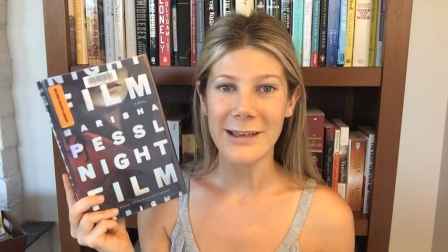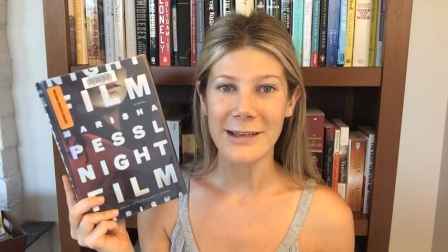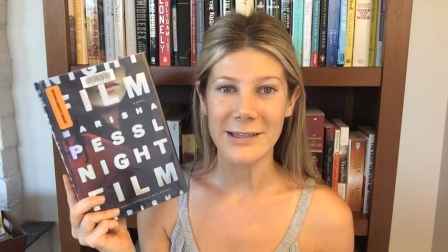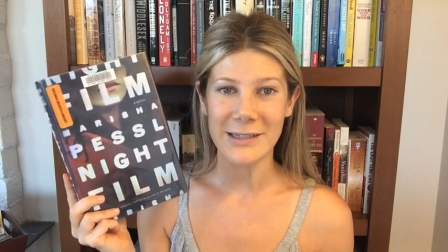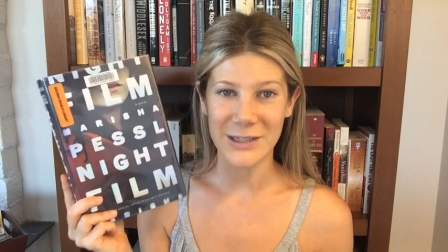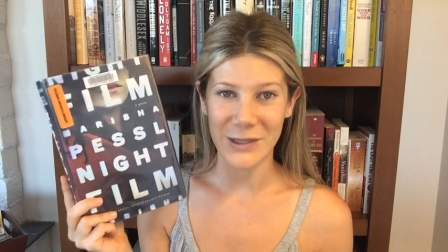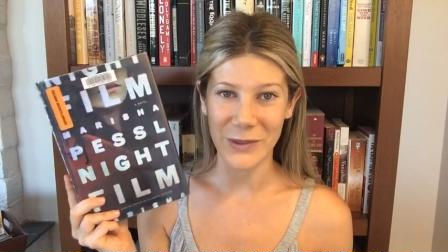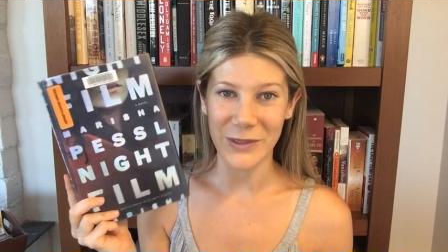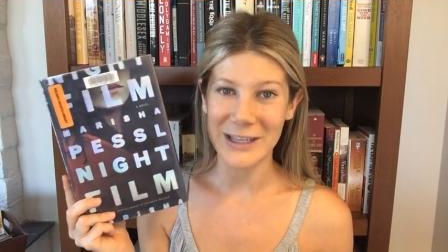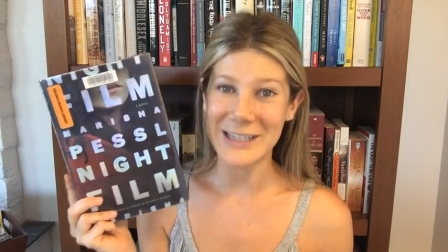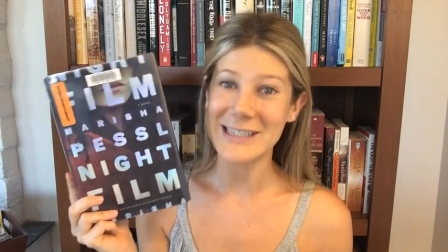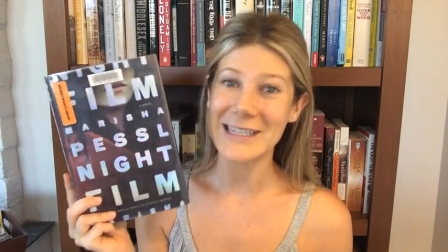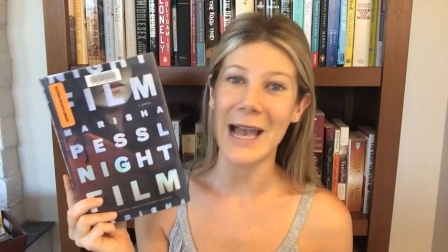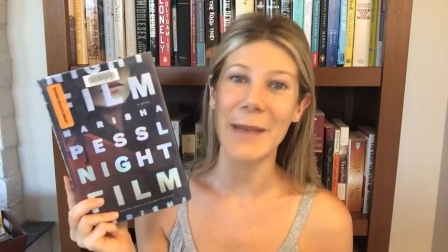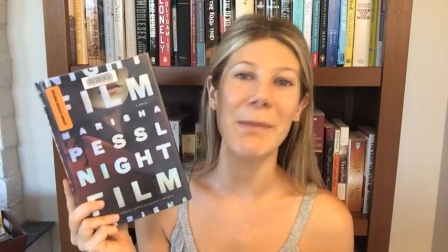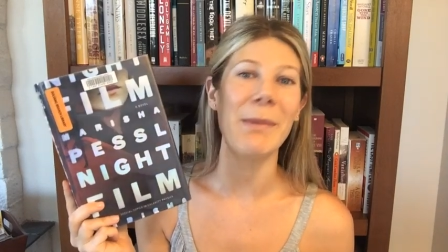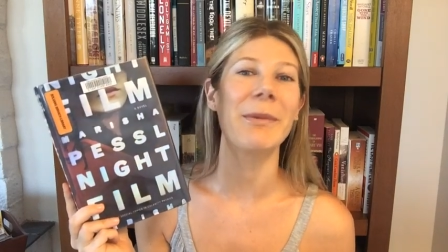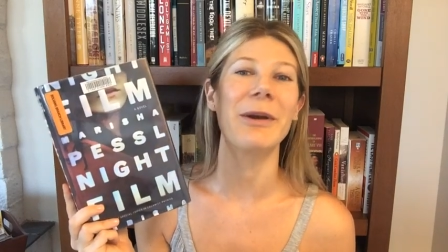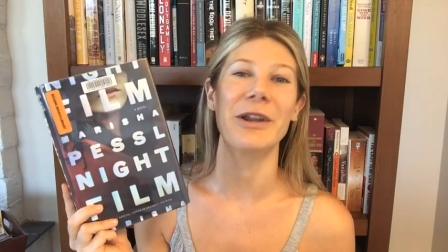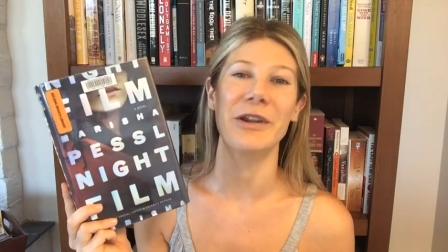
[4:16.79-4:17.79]
So this
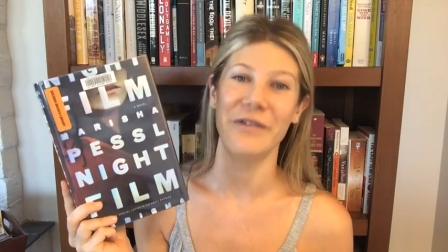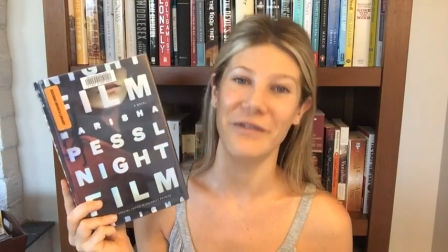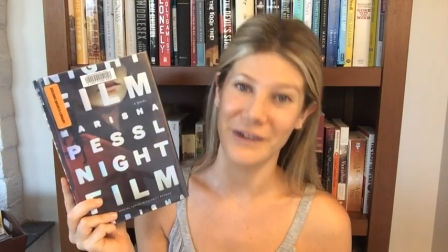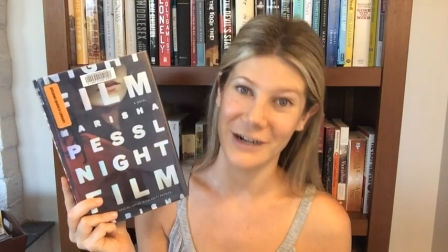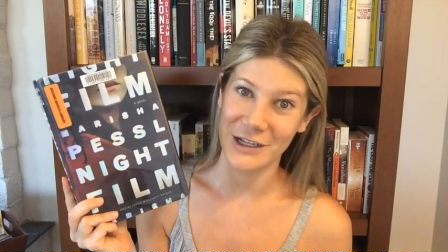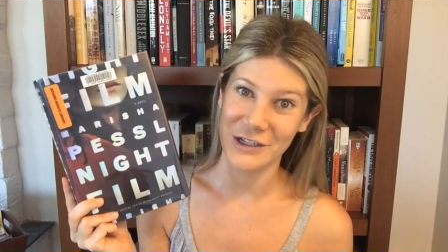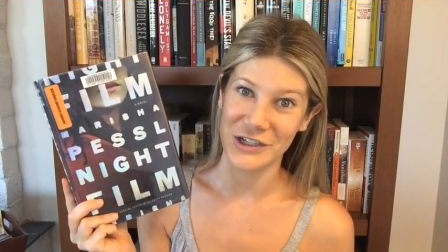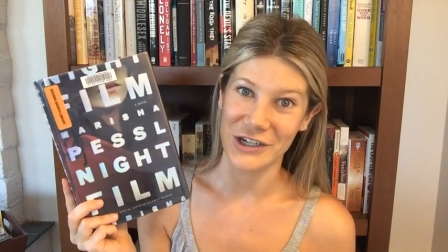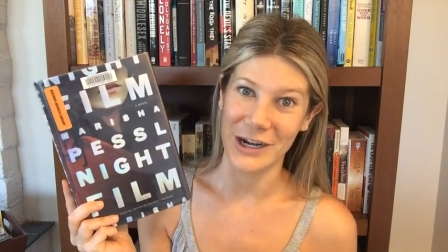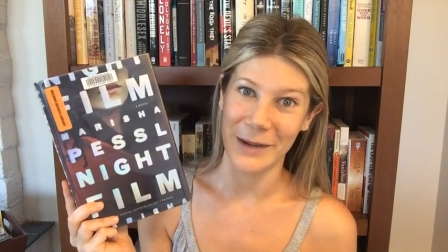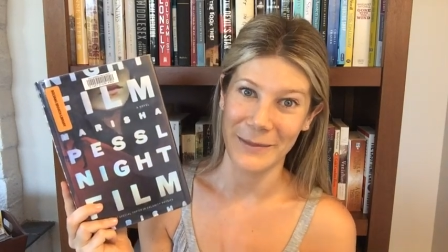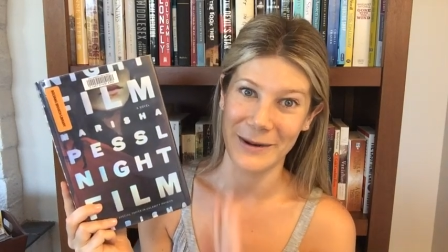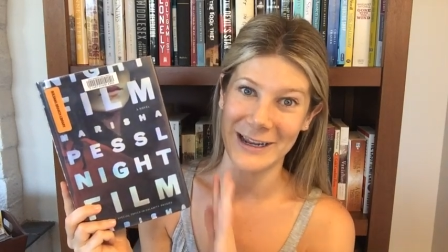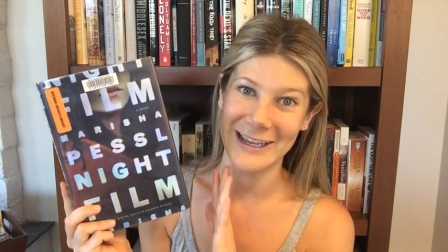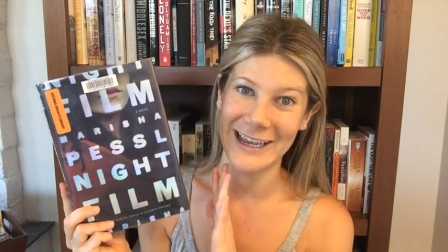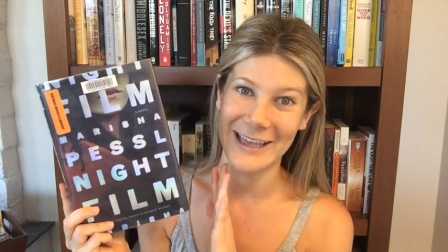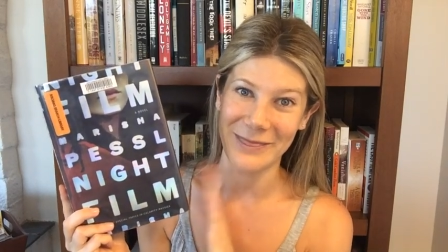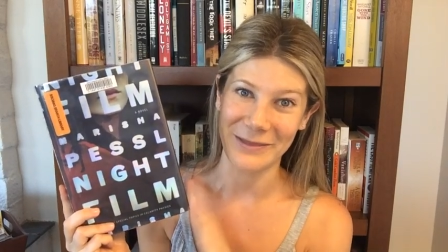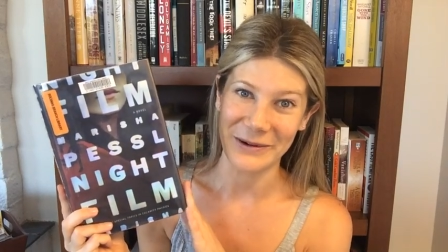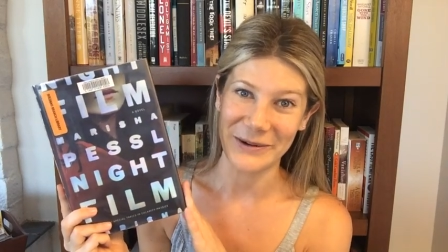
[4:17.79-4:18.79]
time I'm going to finish it. I'm going
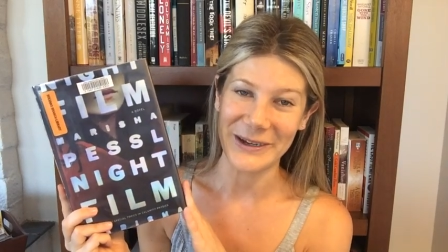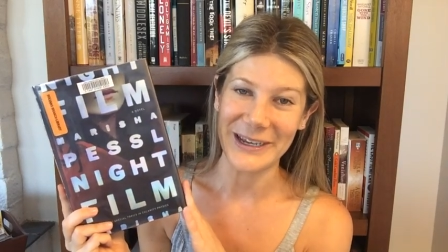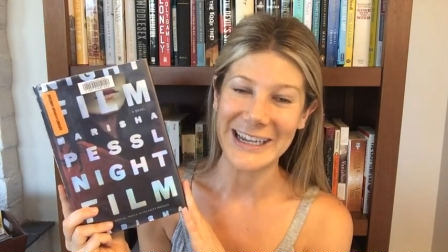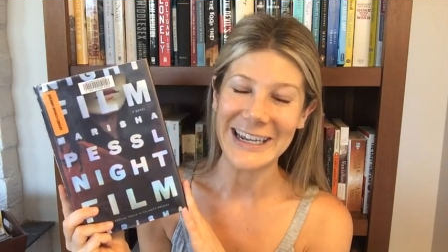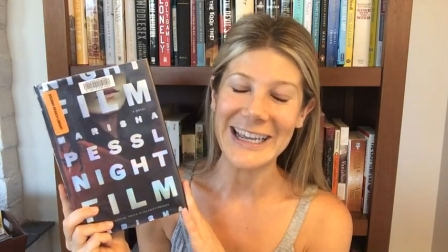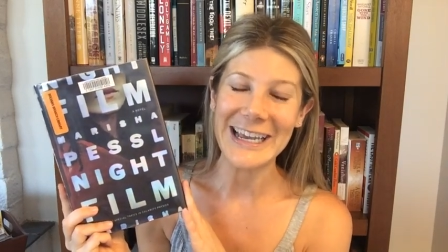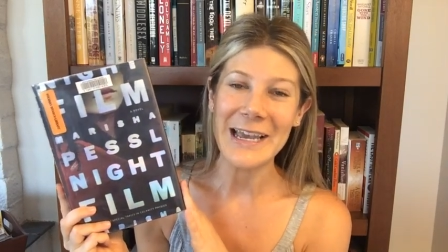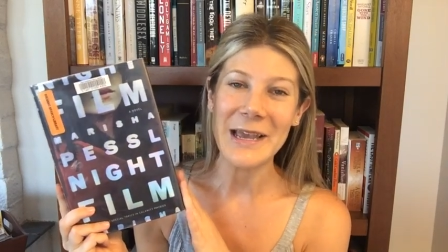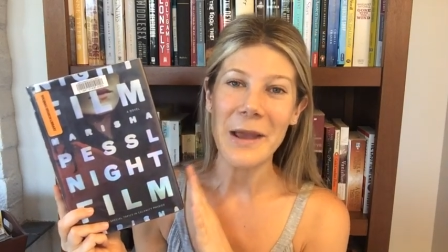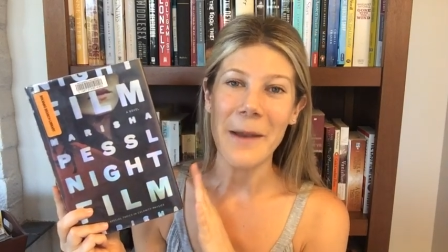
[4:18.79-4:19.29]
to get through it.